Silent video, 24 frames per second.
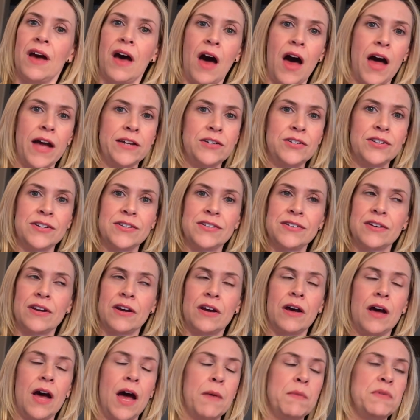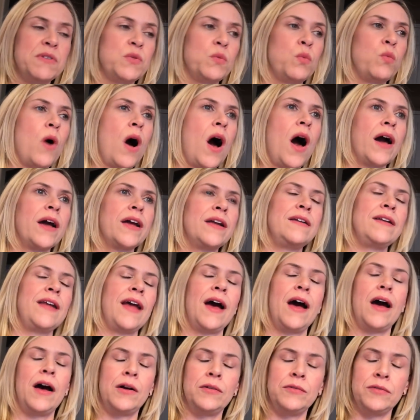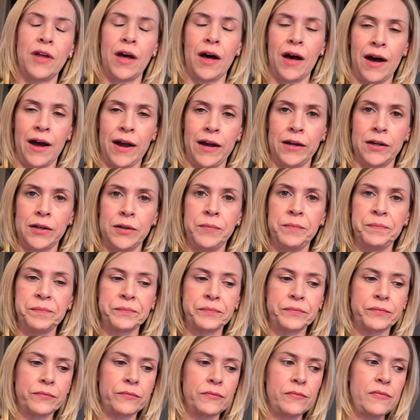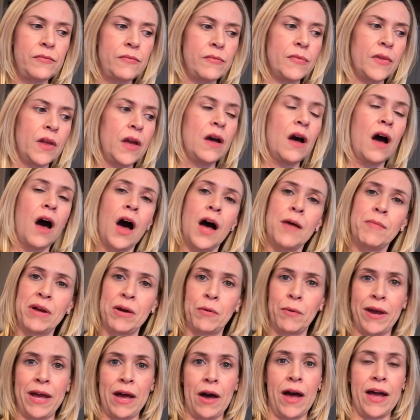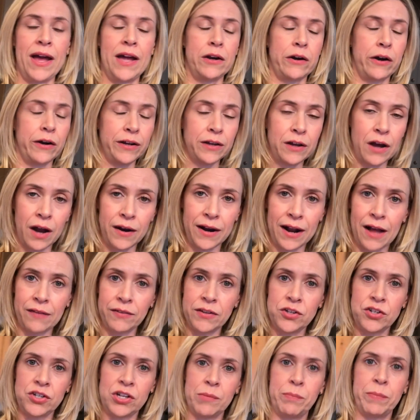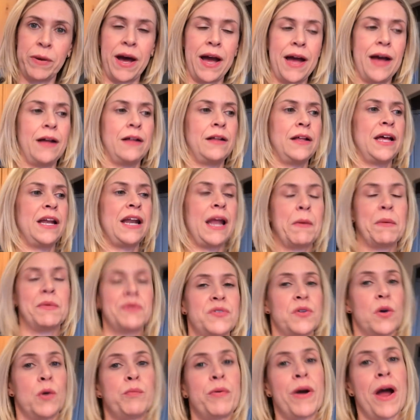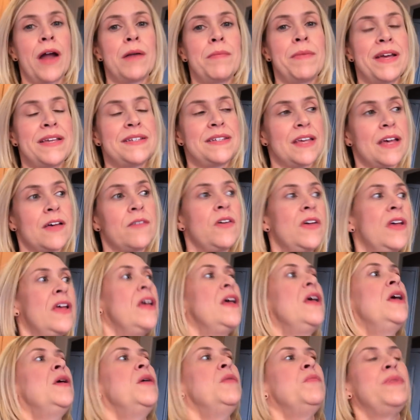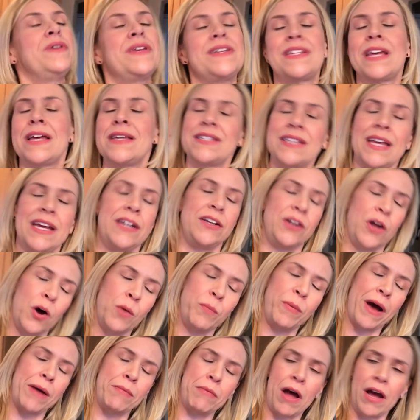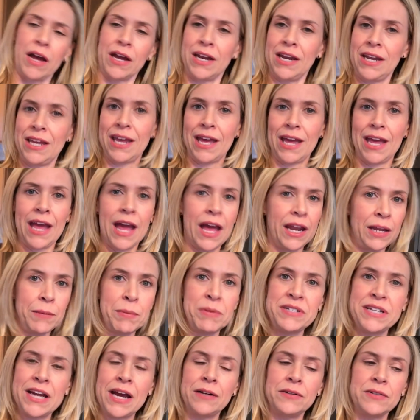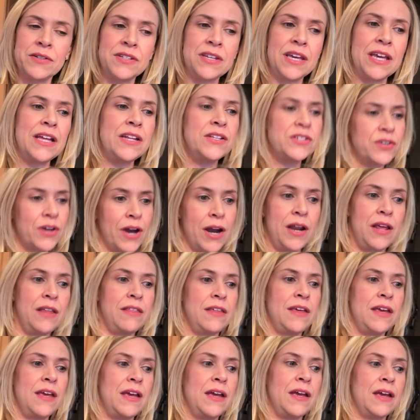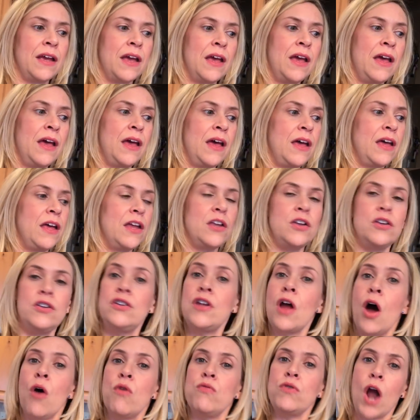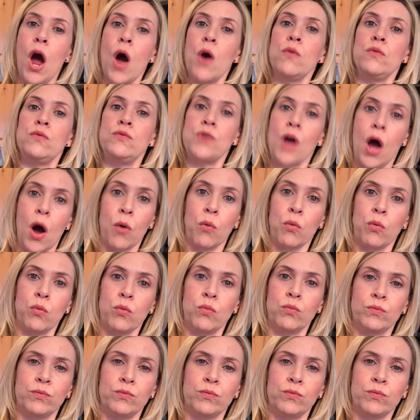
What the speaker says: I was walking down the aisle on my way out. I had already gone down the chip aisle, and I was so proud of myself because I was like, nope, I'm not gonna get any potato skins or anything. No, no, no.